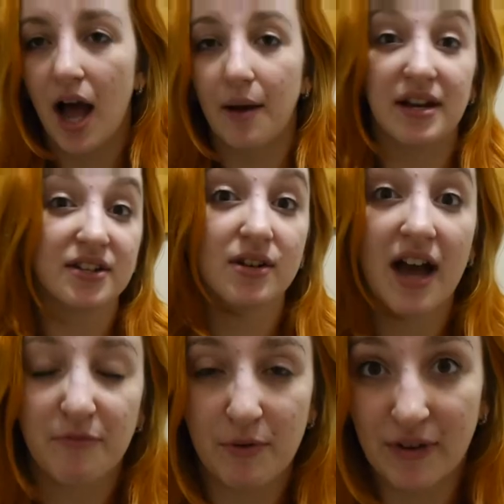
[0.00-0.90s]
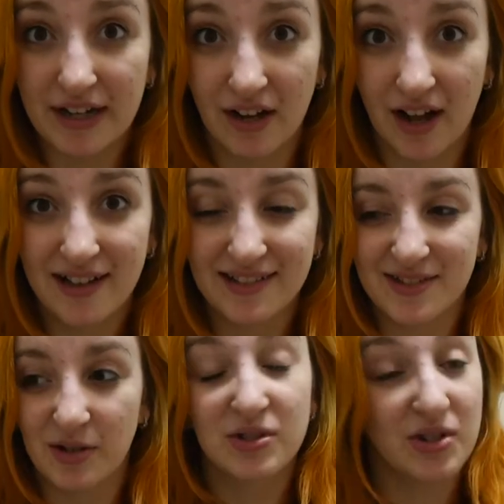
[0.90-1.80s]
I mean, I don't have my ring light,
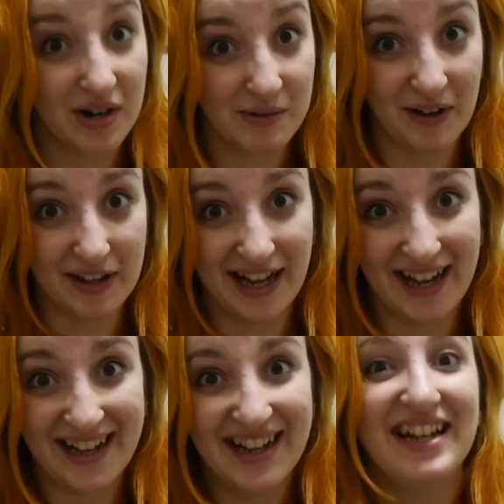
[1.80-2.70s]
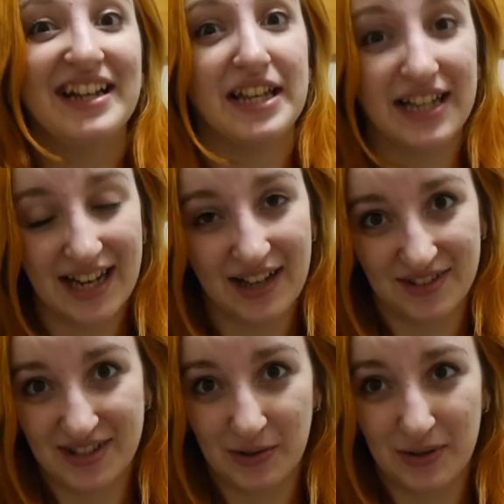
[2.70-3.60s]
so sorry about that. You're gonna
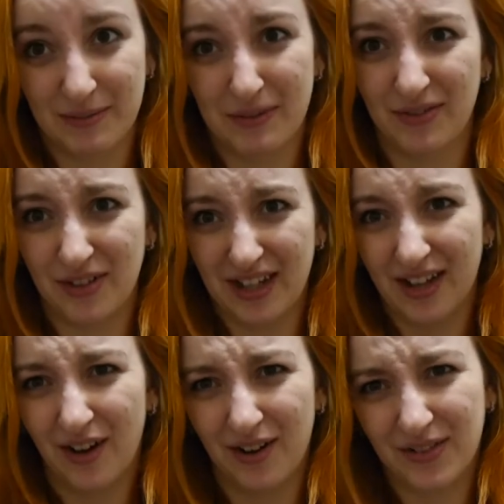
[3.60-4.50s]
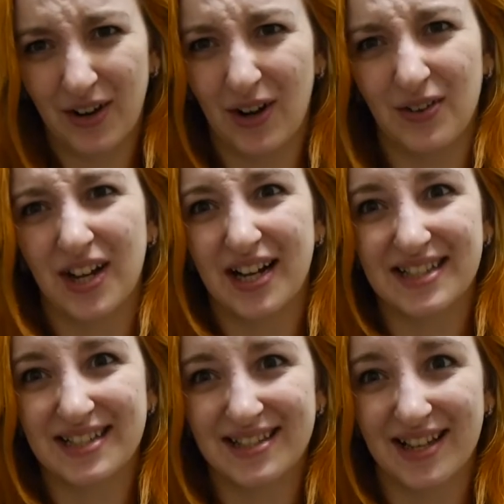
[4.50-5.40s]
have to deal with a bit of a half and half
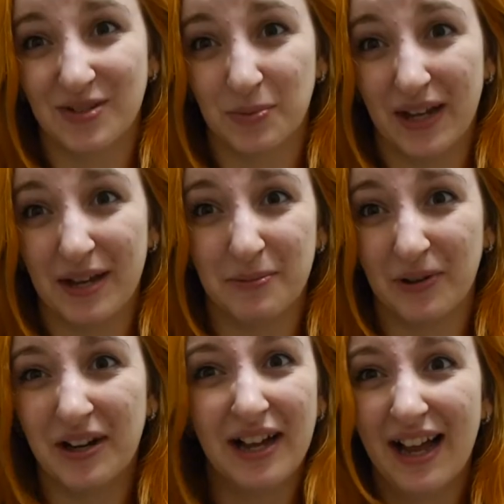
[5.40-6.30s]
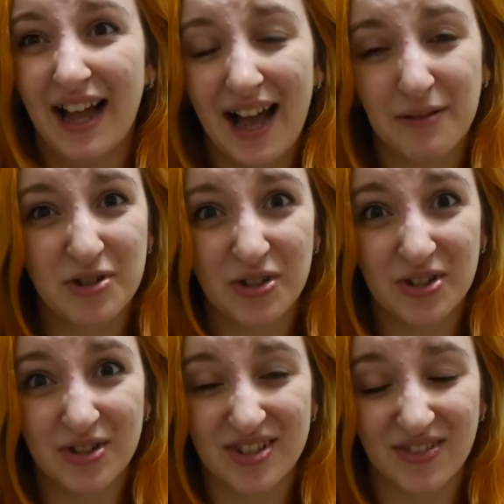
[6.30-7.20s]
lighting setup here, but I'm sure
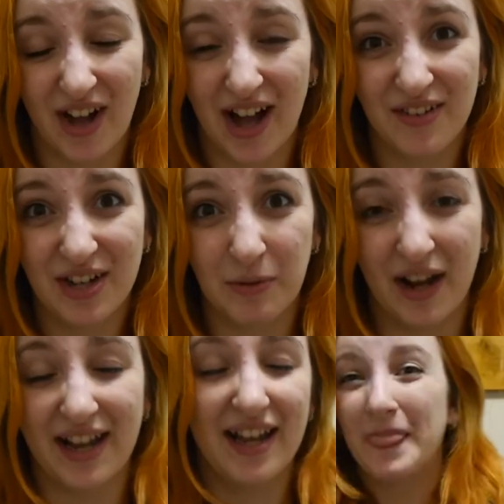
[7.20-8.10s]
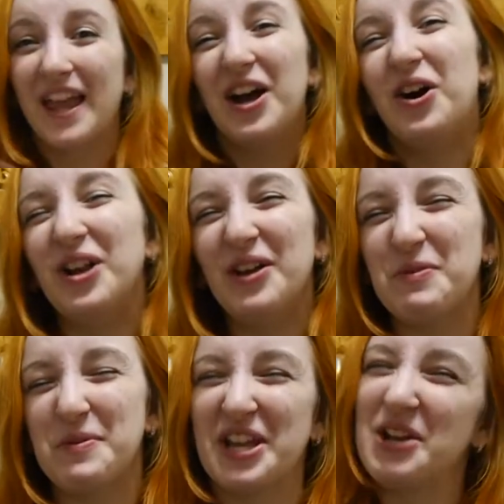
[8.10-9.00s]
you'll survive anyway. Hello
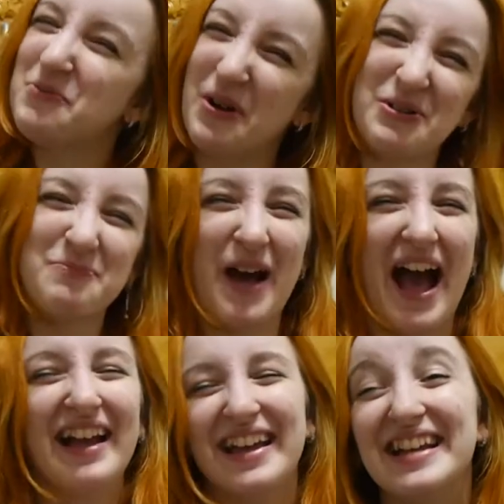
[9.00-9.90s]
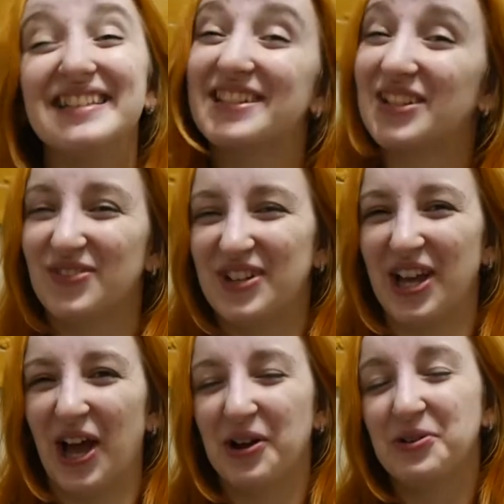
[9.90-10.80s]
everybody, welcome back. It's another
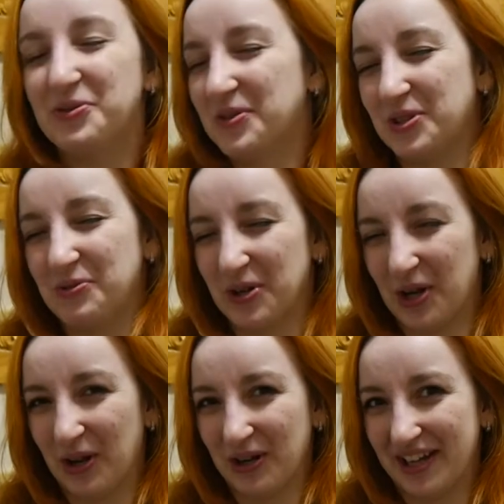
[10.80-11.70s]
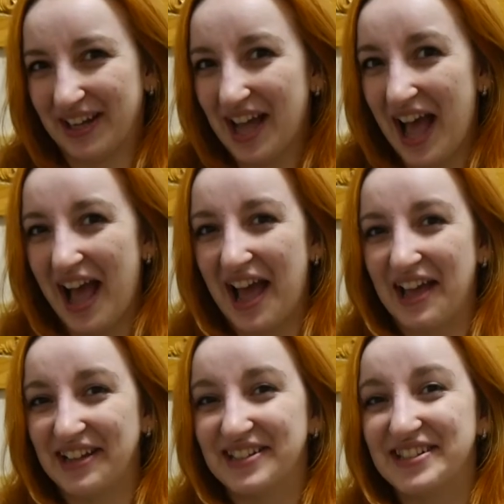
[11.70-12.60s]
video with you one and only,
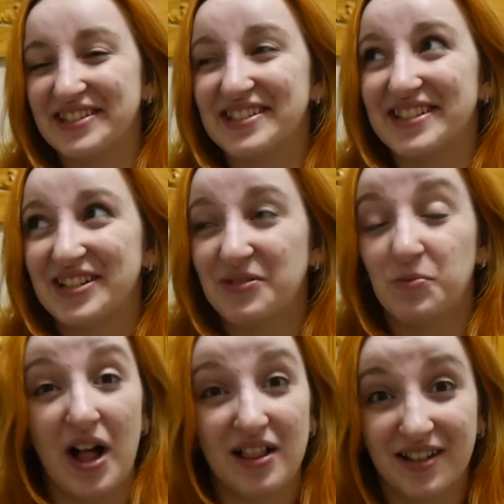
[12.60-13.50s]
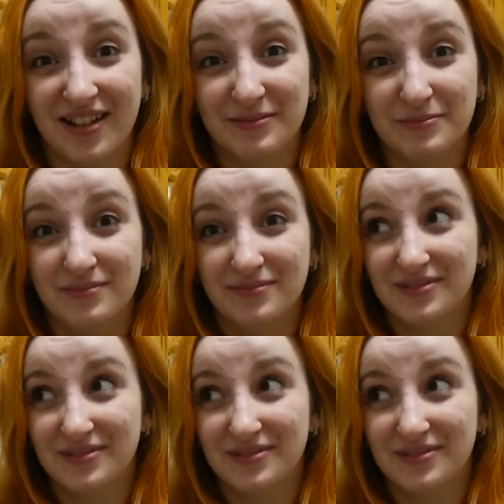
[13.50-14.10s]
and welcome